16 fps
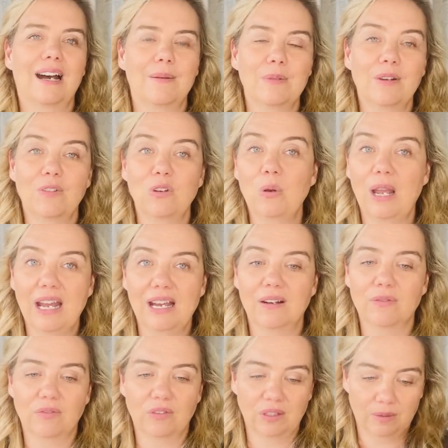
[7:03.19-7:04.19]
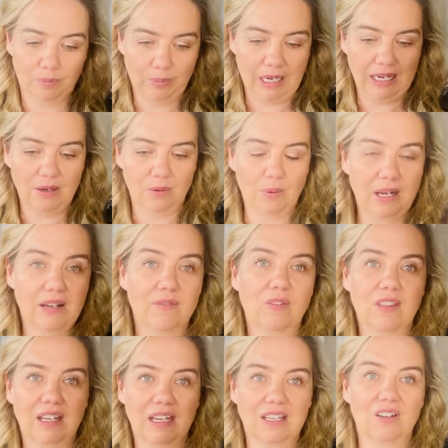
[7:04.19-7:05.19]
If you have the PayWave
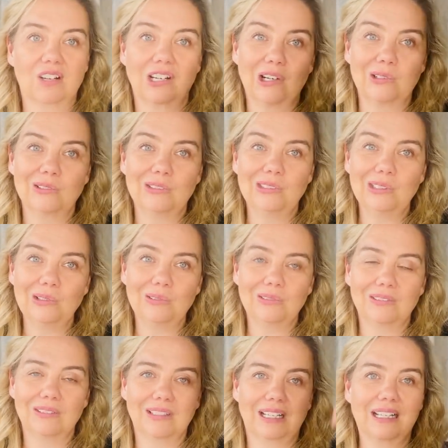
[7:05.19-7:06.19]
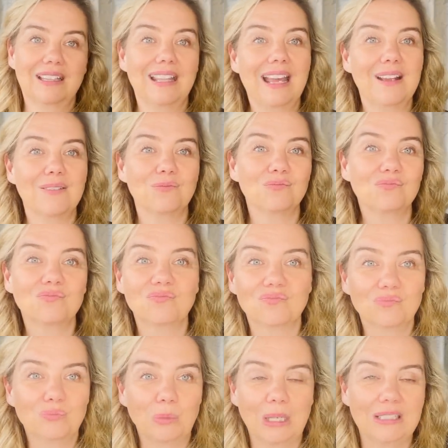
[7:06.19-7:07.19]
thing, you can go like that,
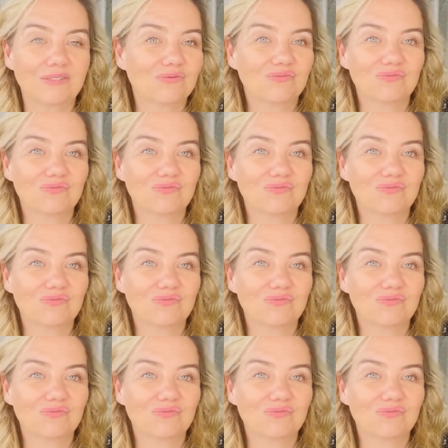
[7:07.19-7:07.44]
but